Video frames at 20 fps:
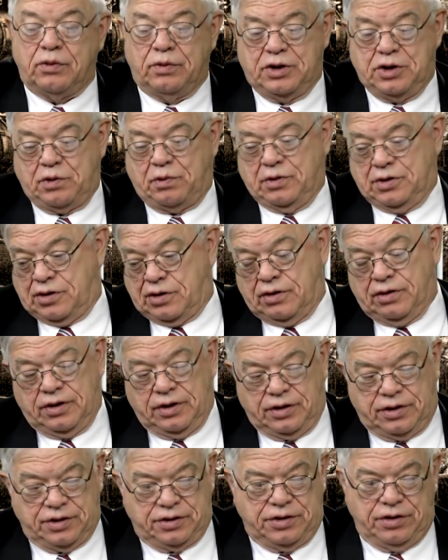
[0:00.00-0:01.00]
which was good
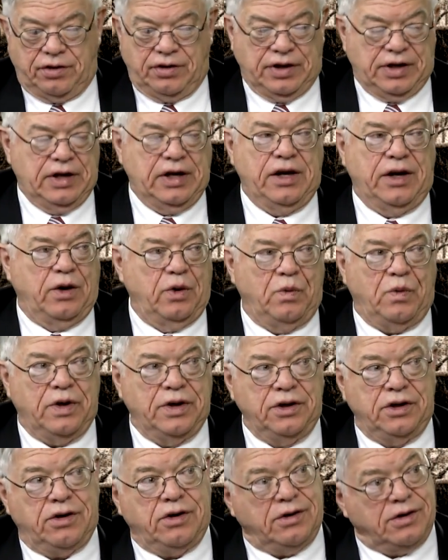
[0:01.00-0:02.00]
because you only needed
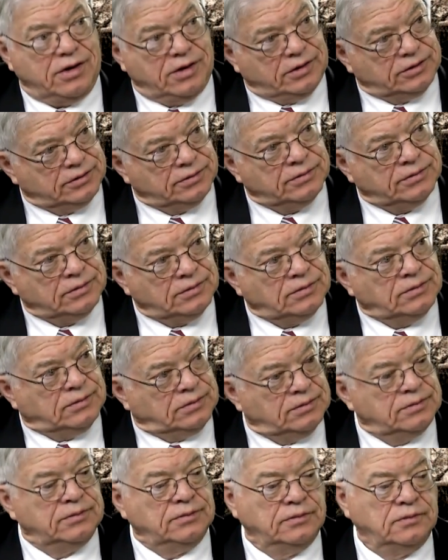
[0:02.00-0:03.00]
one car. Sure,
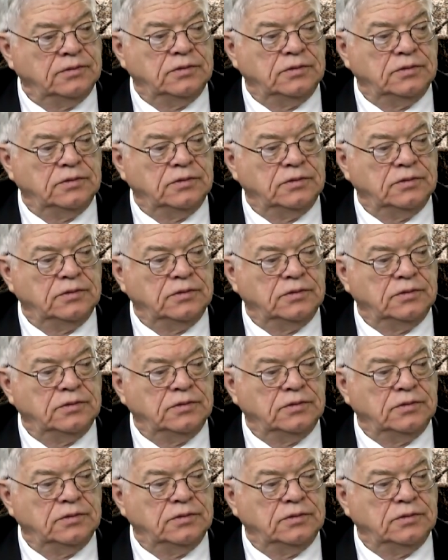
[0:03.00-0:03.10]
sure. Mm